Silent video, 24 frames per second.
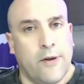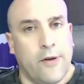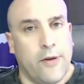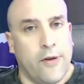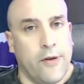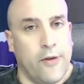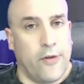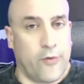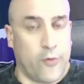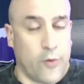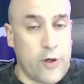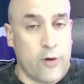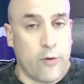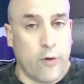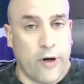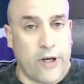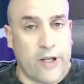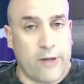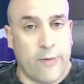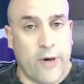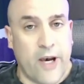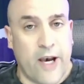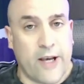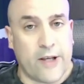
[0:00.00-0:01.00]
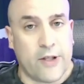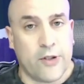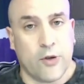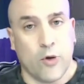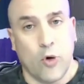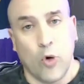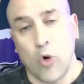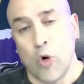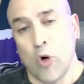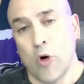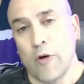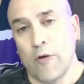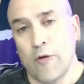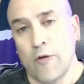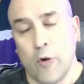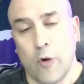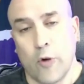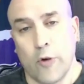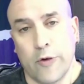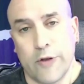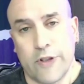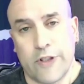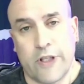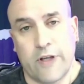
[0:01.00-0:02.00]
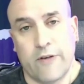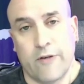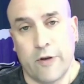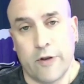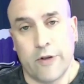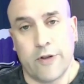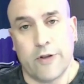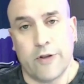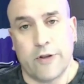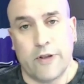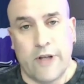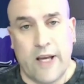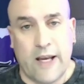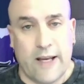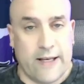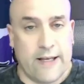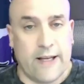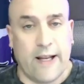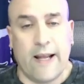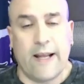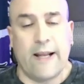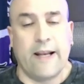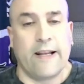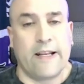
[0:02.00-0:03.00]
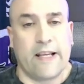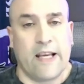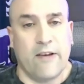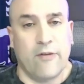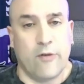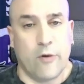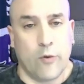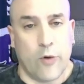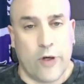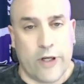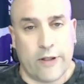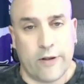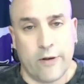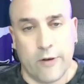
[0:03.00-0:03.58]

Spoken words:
3 running backs or 4 receivers in a given week.